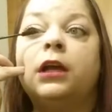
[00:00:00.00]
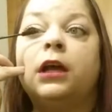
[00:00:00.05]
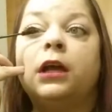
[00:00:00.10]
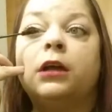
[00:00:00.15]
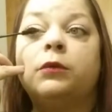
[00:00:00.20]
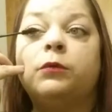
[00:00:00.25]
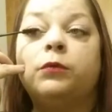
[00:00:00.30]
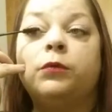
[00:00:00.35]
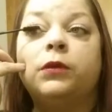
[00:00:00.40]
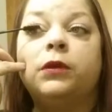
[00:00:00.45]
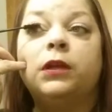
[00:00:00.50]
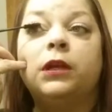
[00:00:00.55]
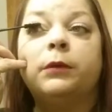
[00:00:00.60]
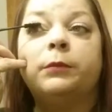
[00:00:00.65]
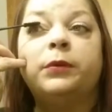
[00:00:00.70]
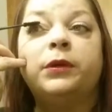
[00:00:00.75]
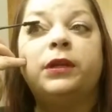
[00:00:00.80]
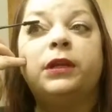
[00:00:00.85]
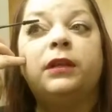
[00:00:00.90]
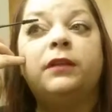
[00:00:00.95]
I would
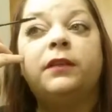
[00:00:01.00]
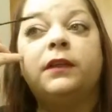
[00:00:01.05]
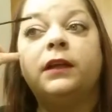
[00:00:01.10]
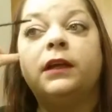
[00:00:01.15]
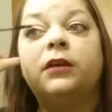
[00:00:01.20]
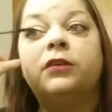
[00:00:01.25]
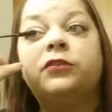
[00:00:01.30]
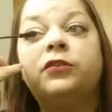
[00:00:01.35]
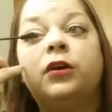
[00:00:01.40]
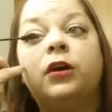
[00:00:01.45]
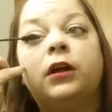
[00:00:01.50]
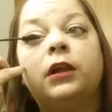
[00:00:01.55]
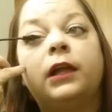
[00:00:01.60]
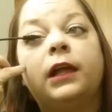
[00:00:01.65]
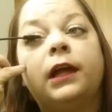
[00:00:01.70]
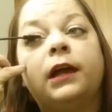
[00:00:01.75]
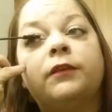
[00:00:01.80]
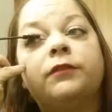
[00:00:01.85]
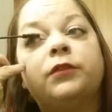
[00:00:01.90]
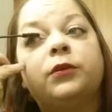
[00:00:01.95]
not put anything else on
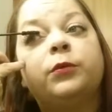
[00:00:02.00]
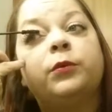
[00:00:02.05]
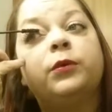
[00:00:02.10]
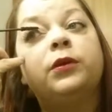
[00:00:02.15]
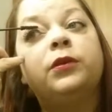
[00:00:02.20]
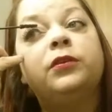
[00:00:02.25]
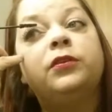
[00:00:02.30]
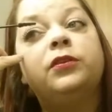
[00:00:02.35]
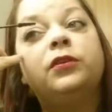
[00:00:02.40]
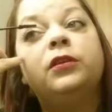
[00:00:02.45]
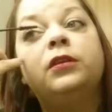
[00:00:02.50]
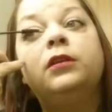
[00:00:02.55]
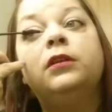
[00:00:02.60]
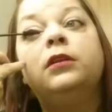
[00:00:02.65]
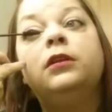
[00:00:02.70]
afterwards.